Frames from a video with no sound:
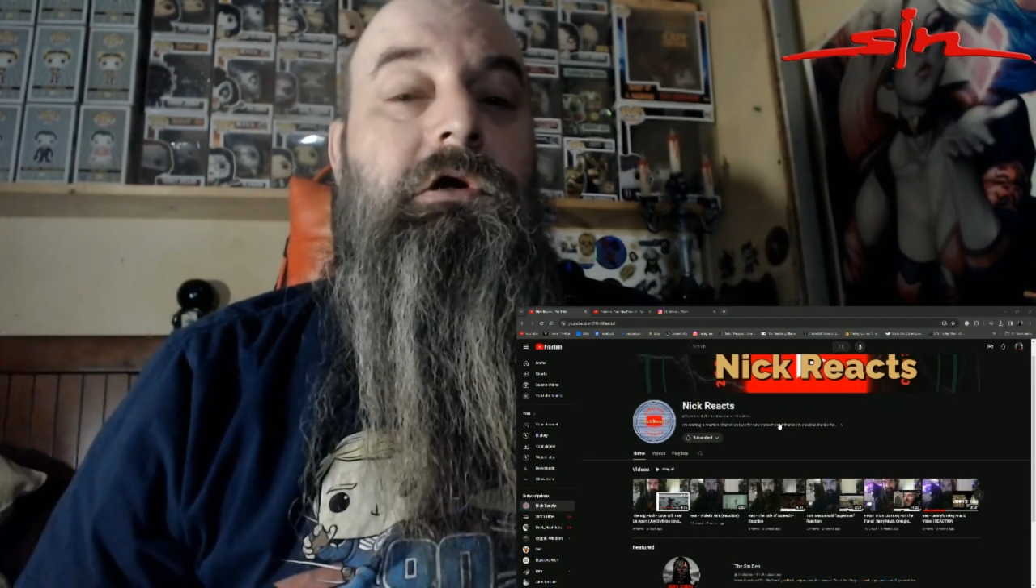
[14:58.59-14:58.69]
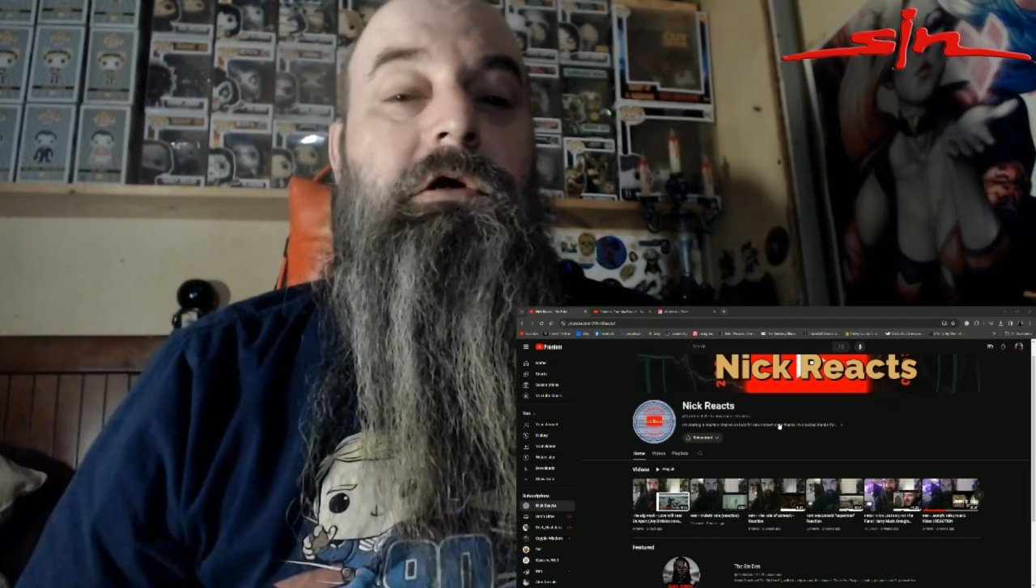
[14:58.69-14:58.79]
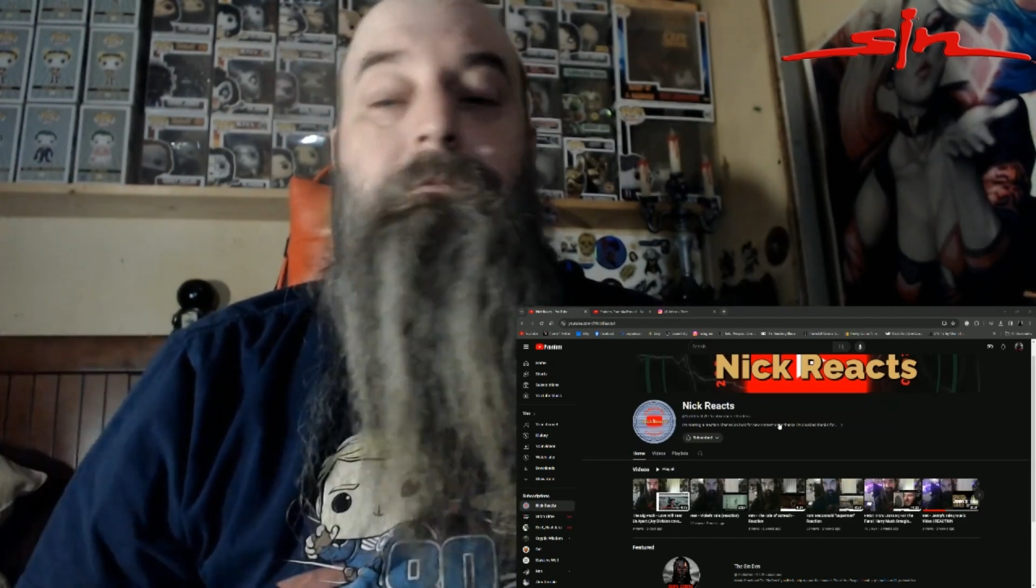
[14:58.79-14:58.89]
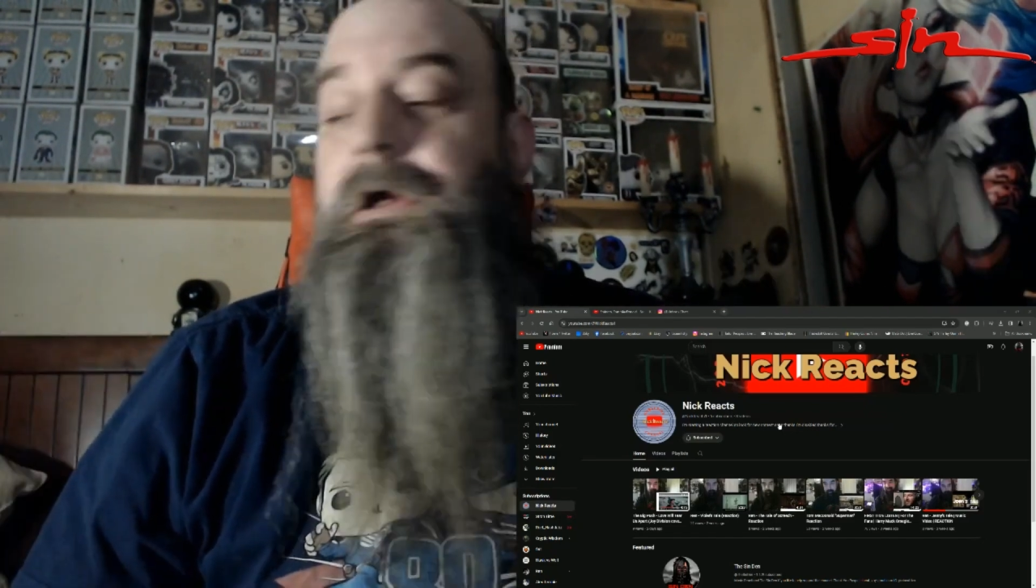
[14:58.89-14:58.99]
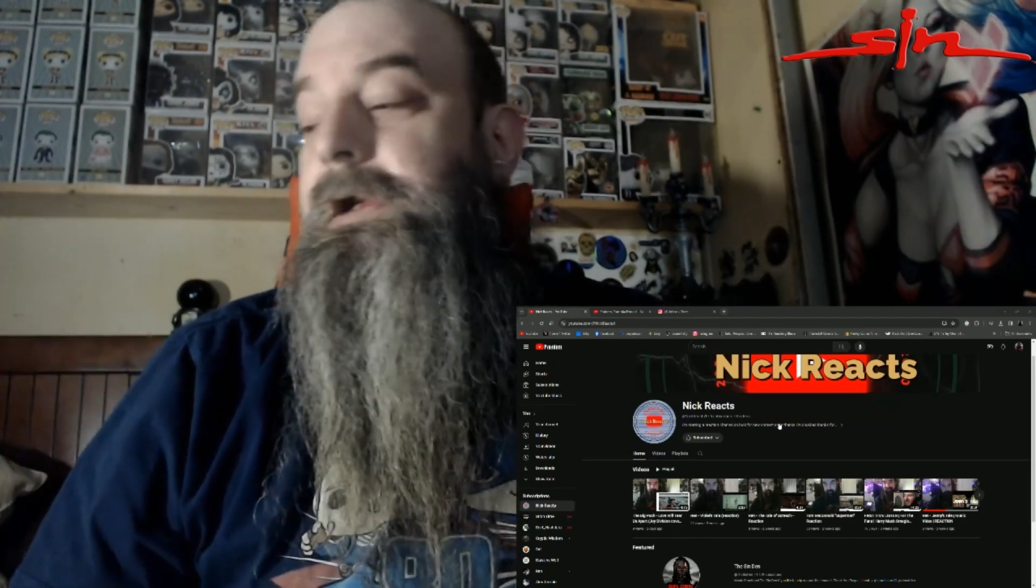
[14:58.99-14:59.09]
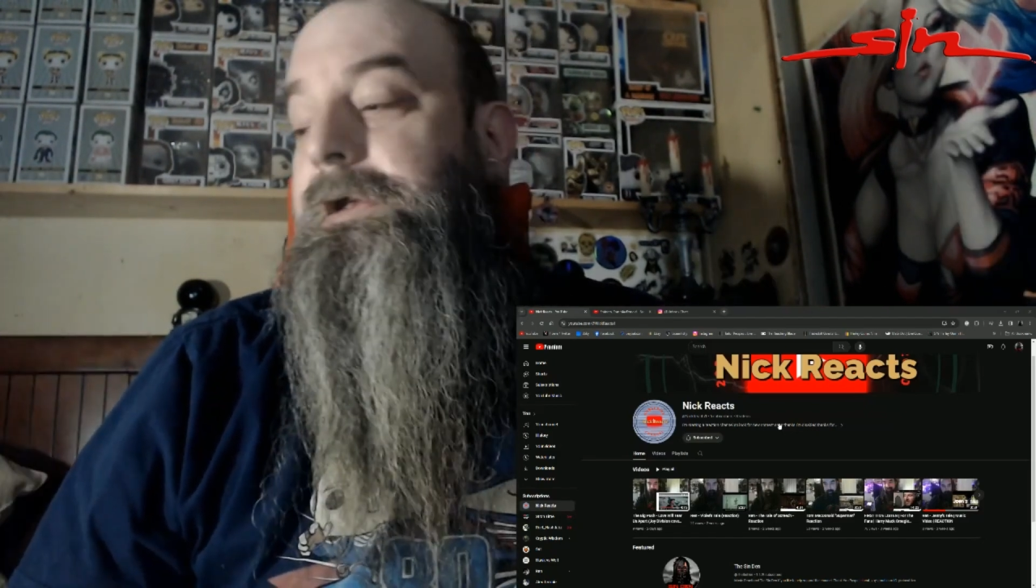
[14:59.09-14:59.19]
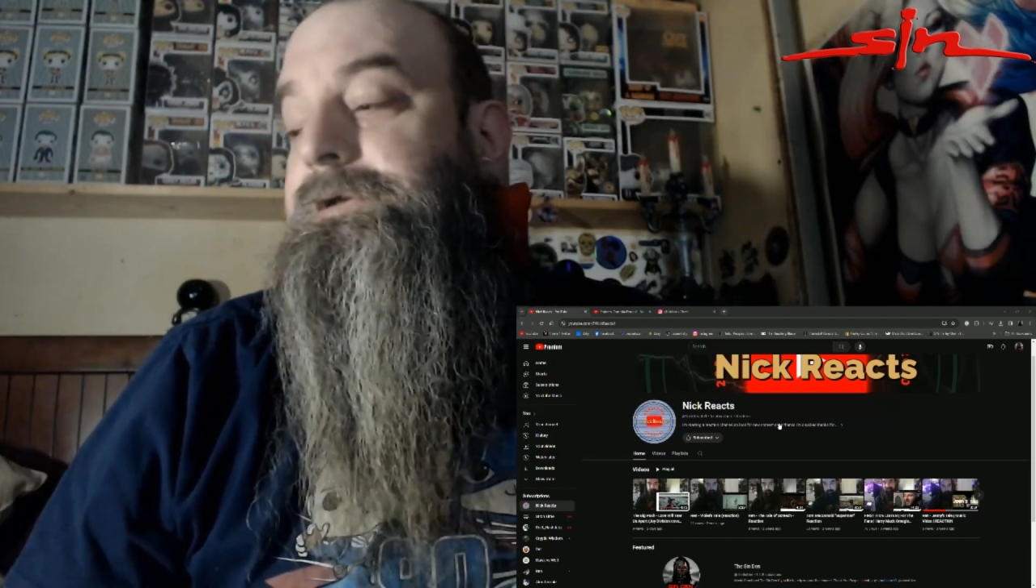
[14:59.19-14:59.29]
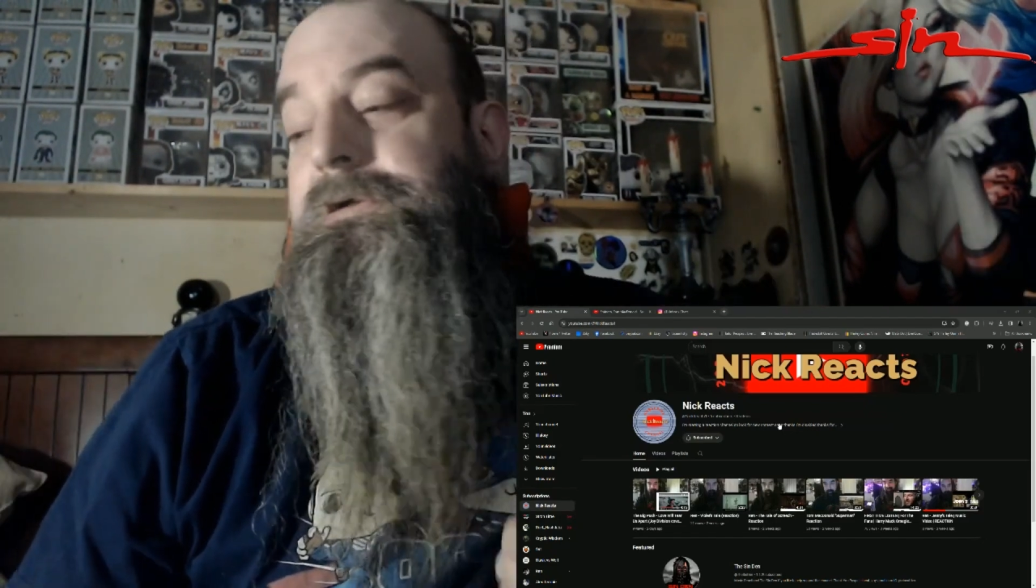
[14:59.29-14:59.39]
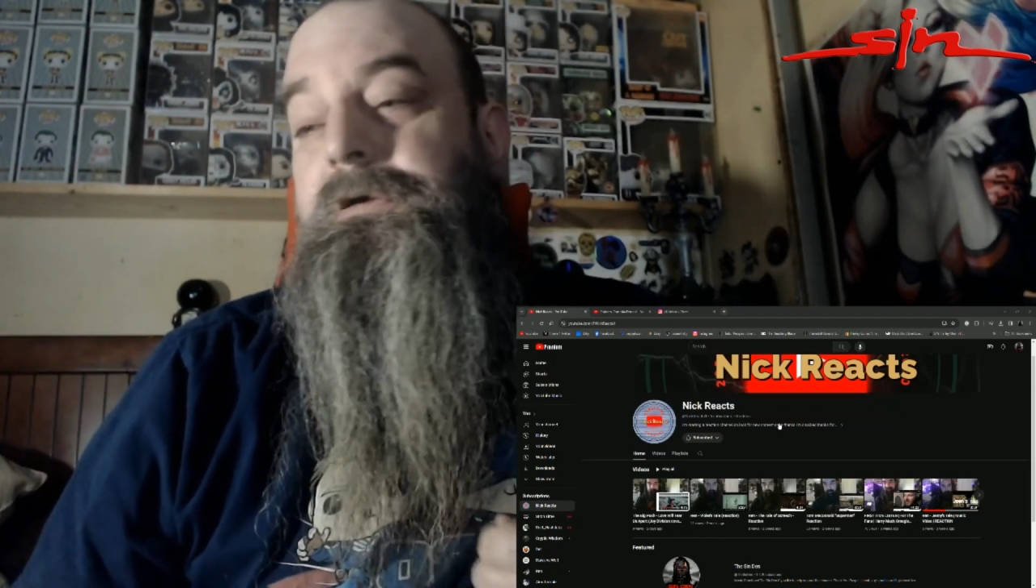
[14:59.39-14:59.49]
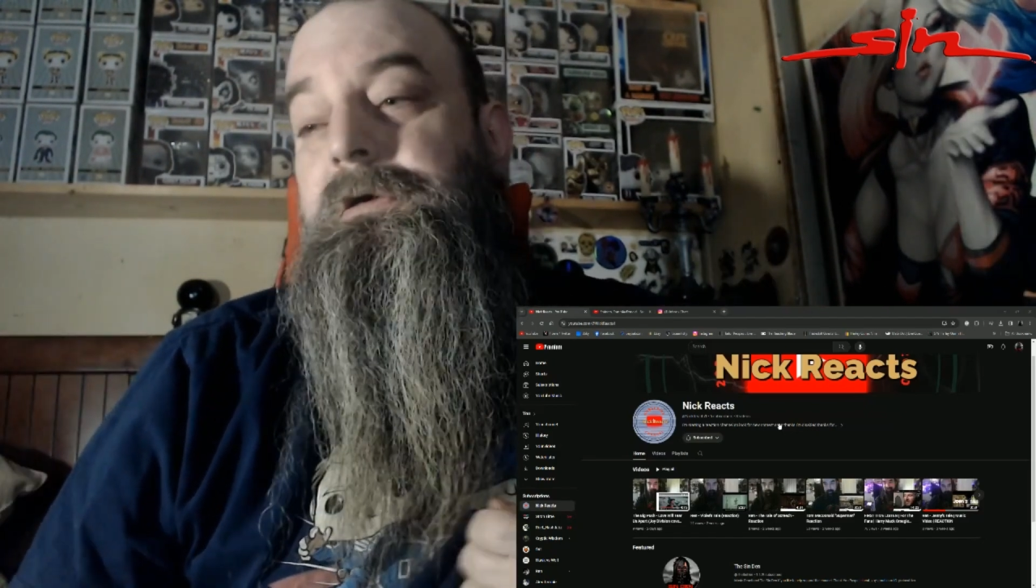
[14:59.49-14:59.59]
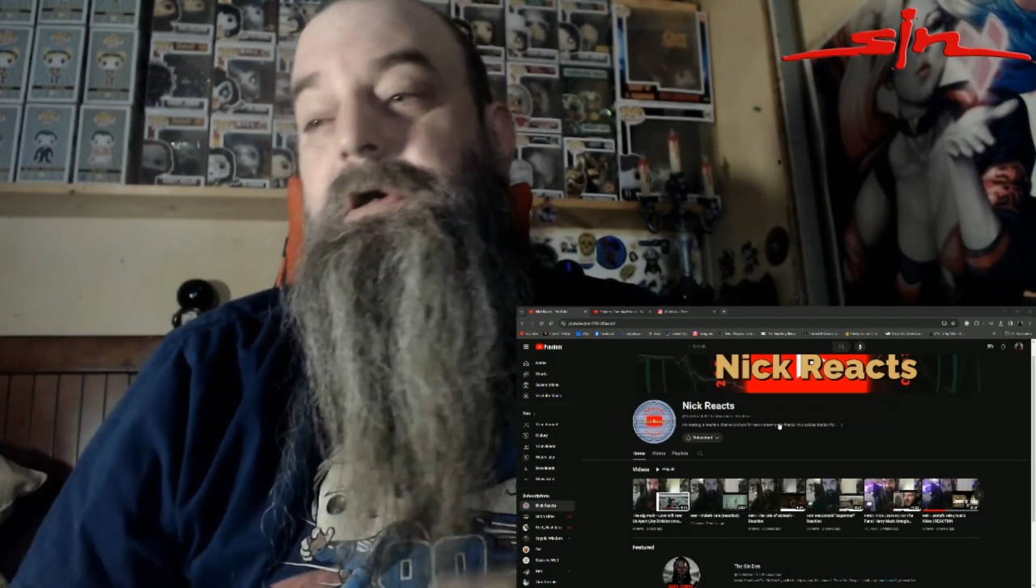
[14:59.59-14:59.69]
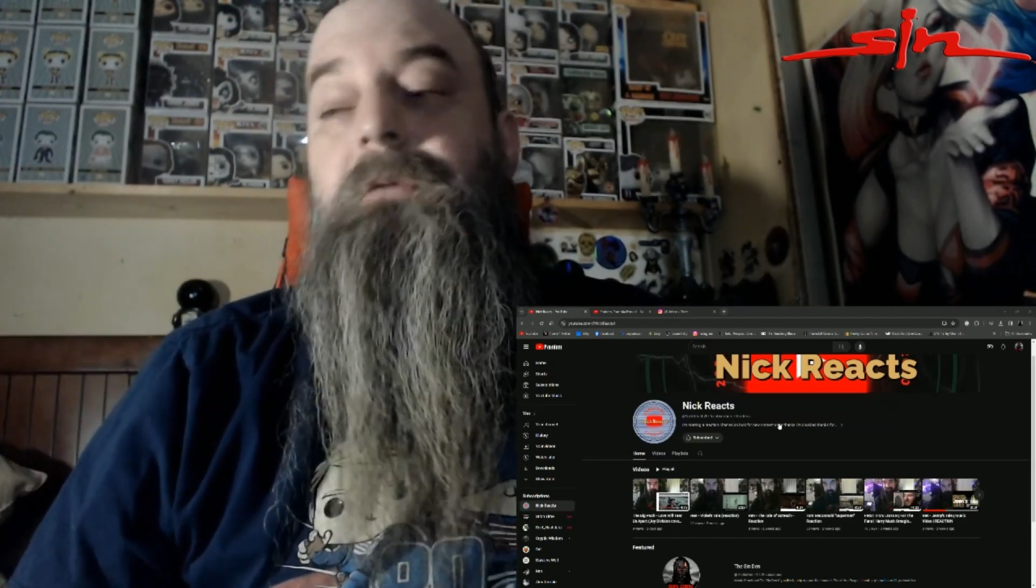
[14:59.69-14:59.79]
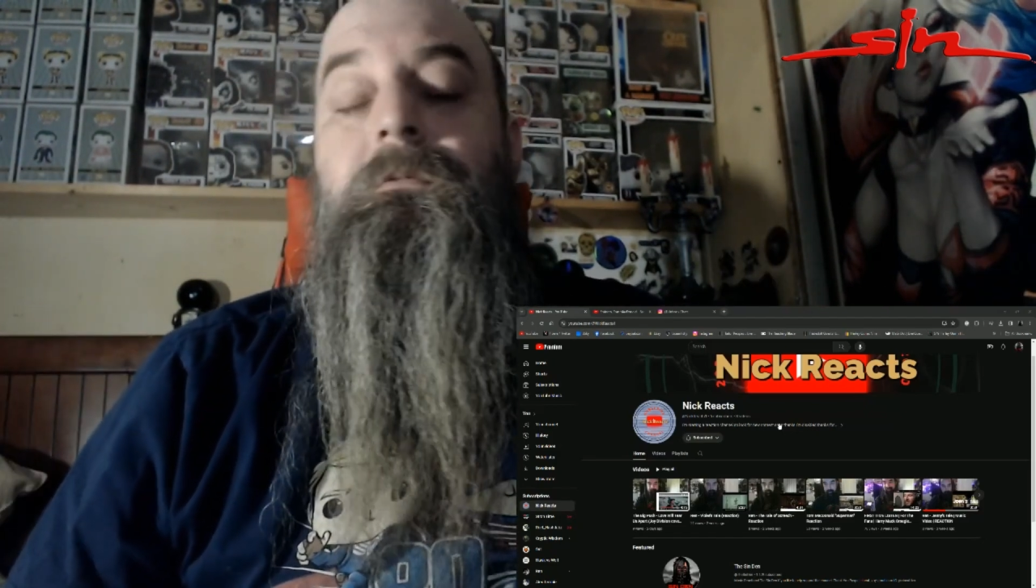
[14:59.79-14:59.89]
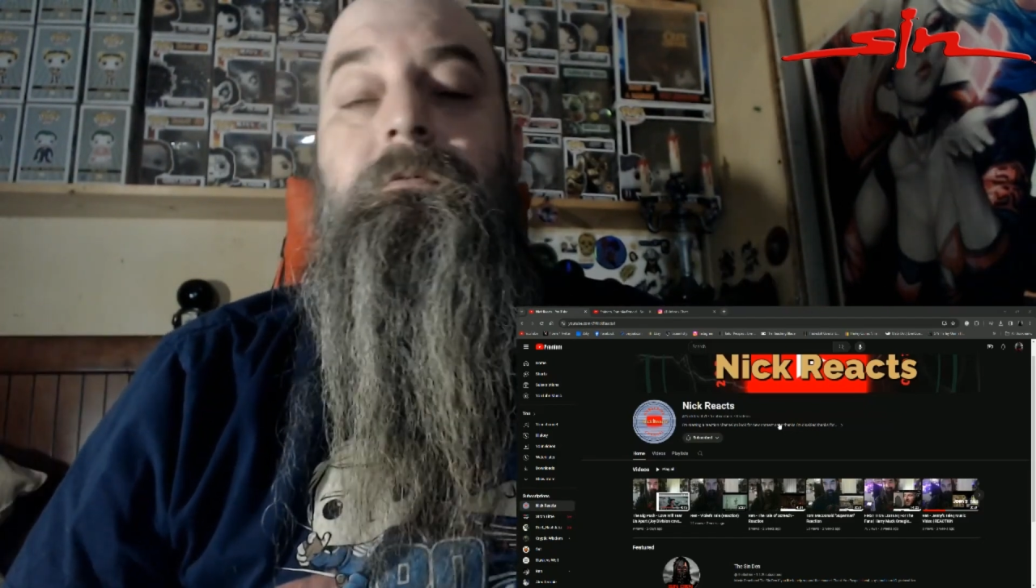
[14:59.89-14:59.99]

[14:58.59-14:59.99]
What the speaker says: my Instagram,